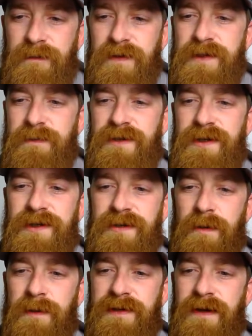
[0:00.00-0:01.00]
Fish and
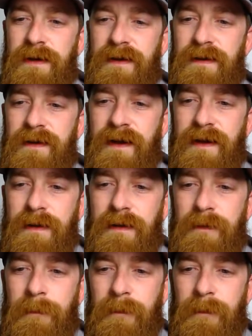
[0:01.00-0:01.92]
Magician, are we talking like